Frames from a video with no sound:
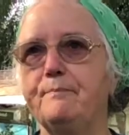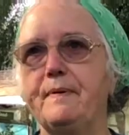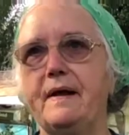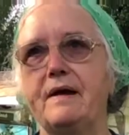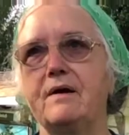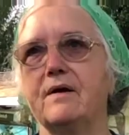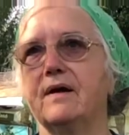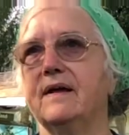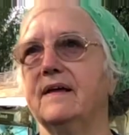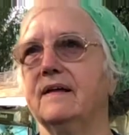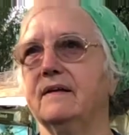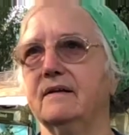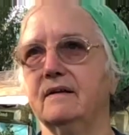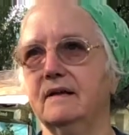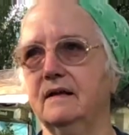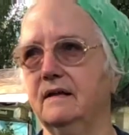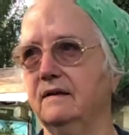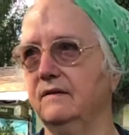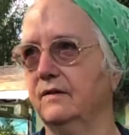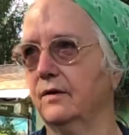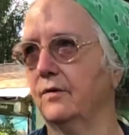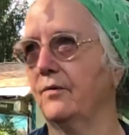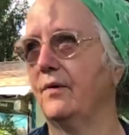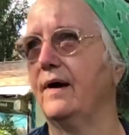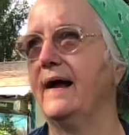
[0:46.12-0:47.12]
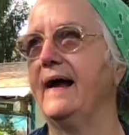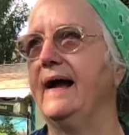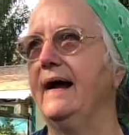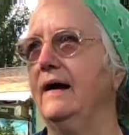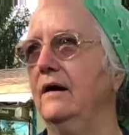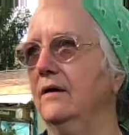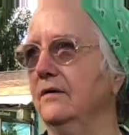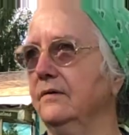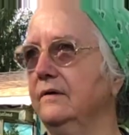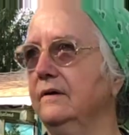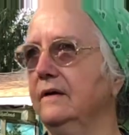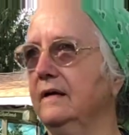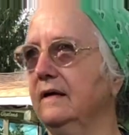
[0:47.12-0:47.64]
bury it in the
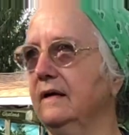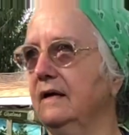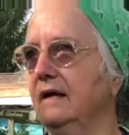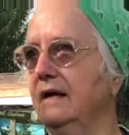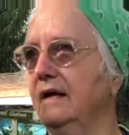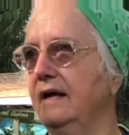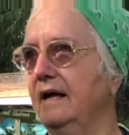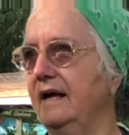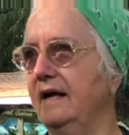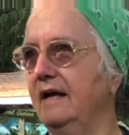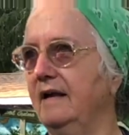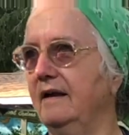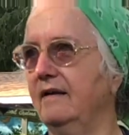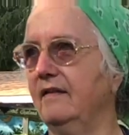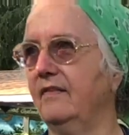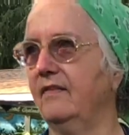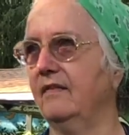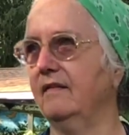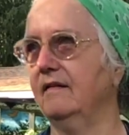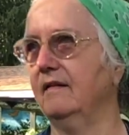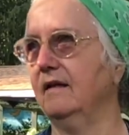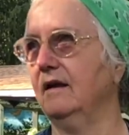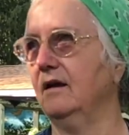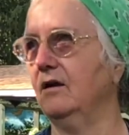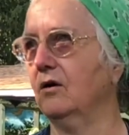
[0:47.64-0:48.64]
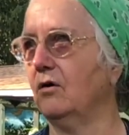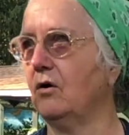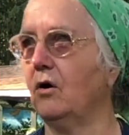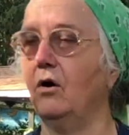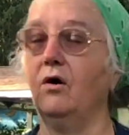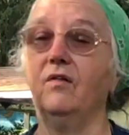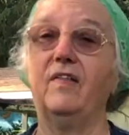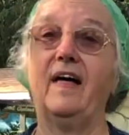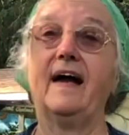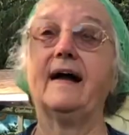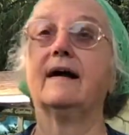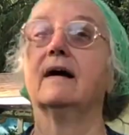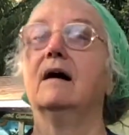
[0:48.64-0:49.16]
ground and, you know,
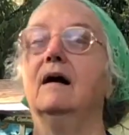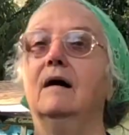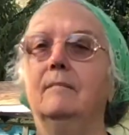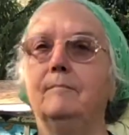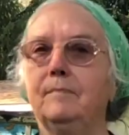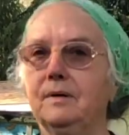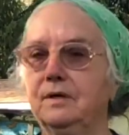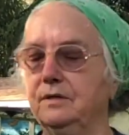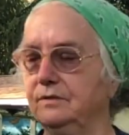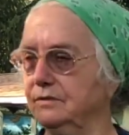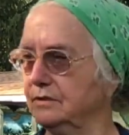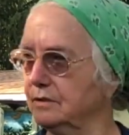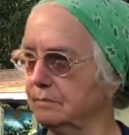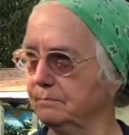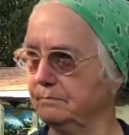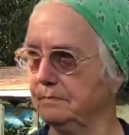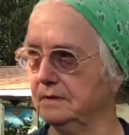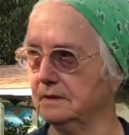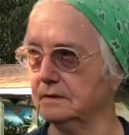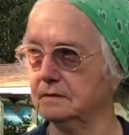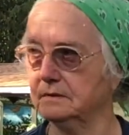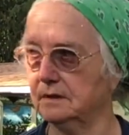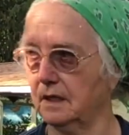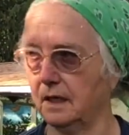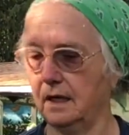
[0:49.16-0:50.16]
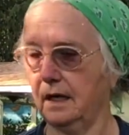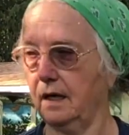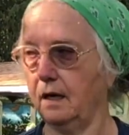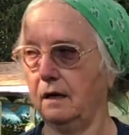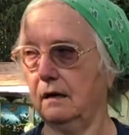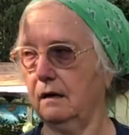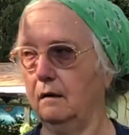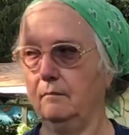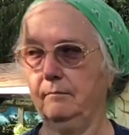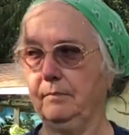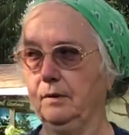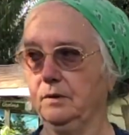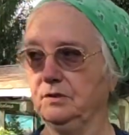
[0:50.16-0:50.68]
call that compost, but that ain't
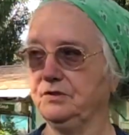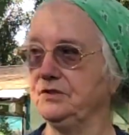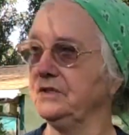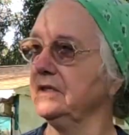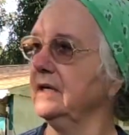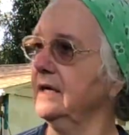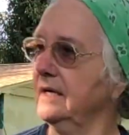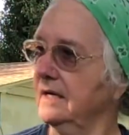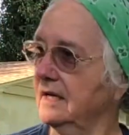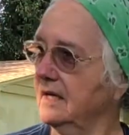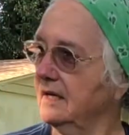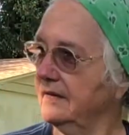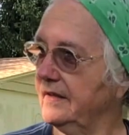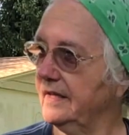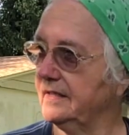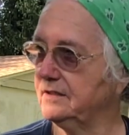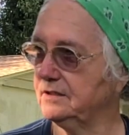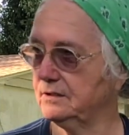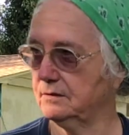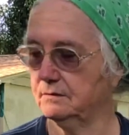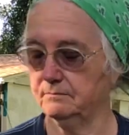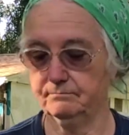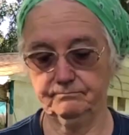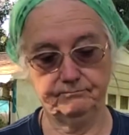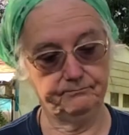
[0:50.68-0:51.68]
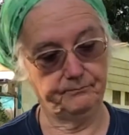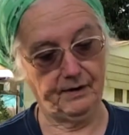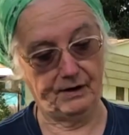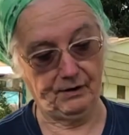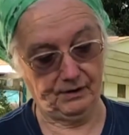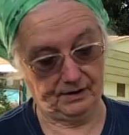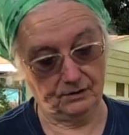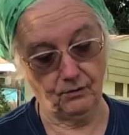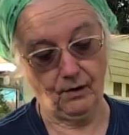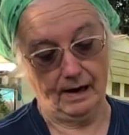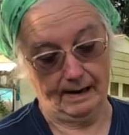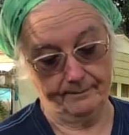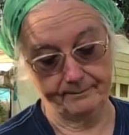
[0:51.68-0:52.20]
compost. That's
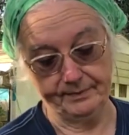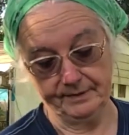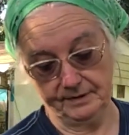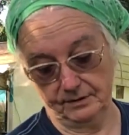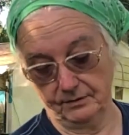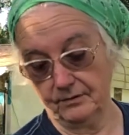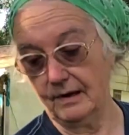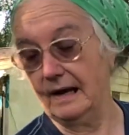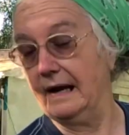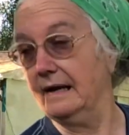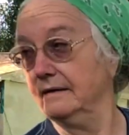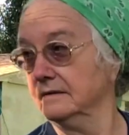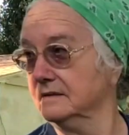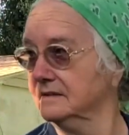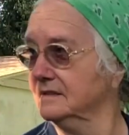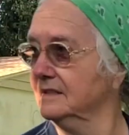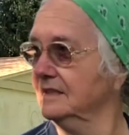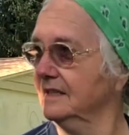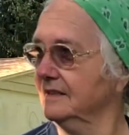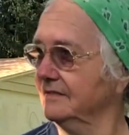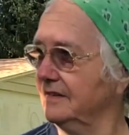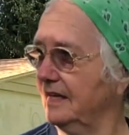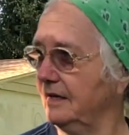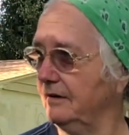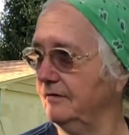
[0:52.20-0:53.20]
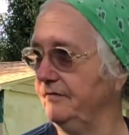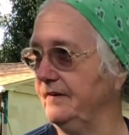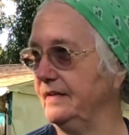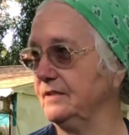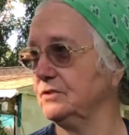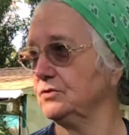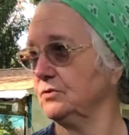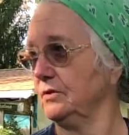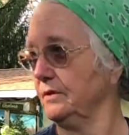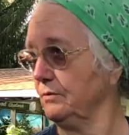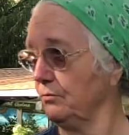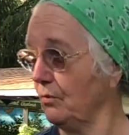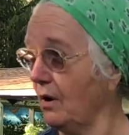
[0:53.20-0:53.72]
buried crap in the ground that
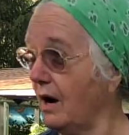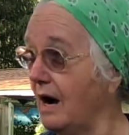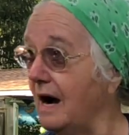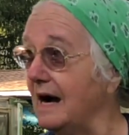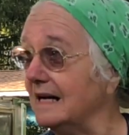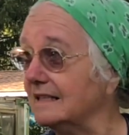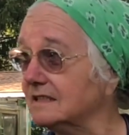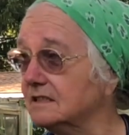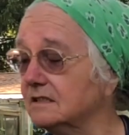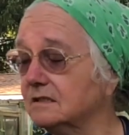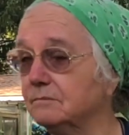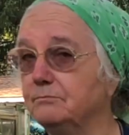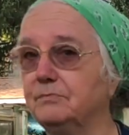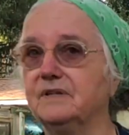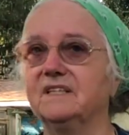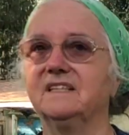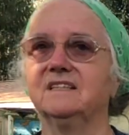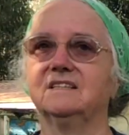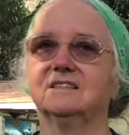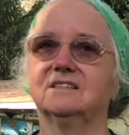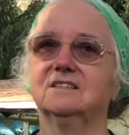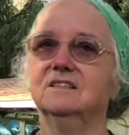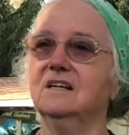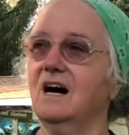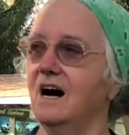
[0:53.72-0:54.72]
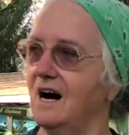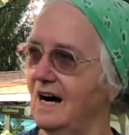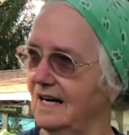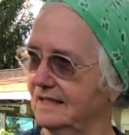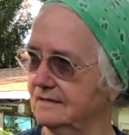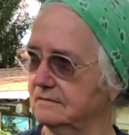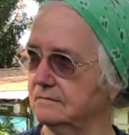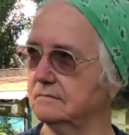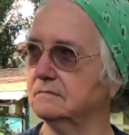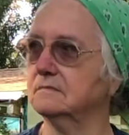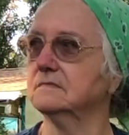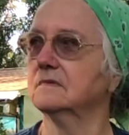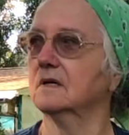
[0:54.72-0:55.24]
eventually rots, but it's not
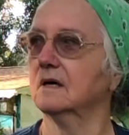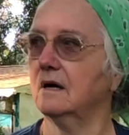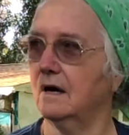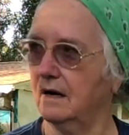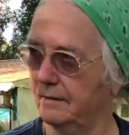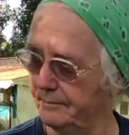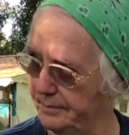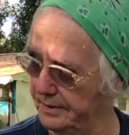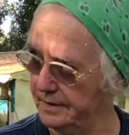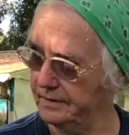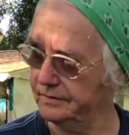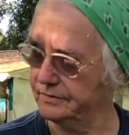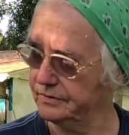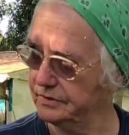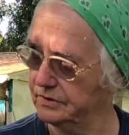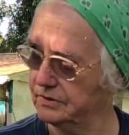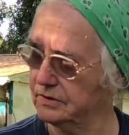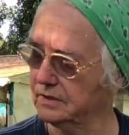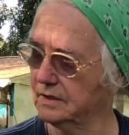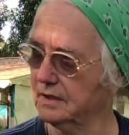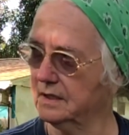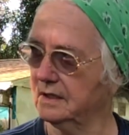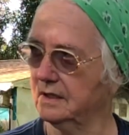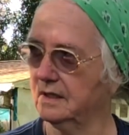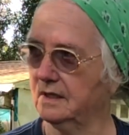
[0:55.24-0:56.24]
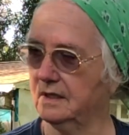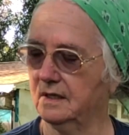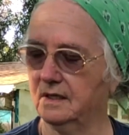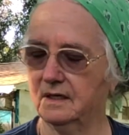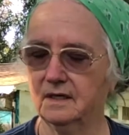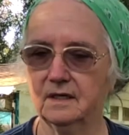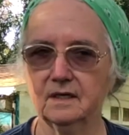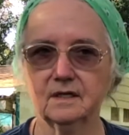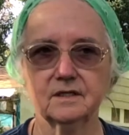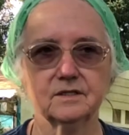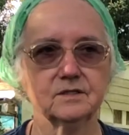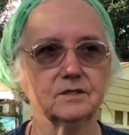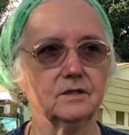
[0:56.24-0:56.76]
compost.
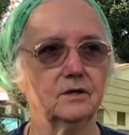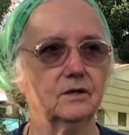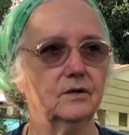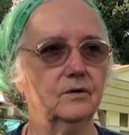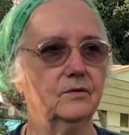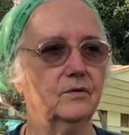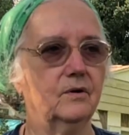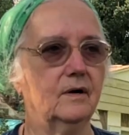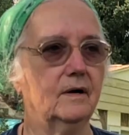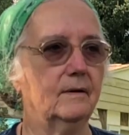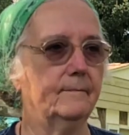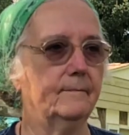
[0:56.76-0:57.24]
So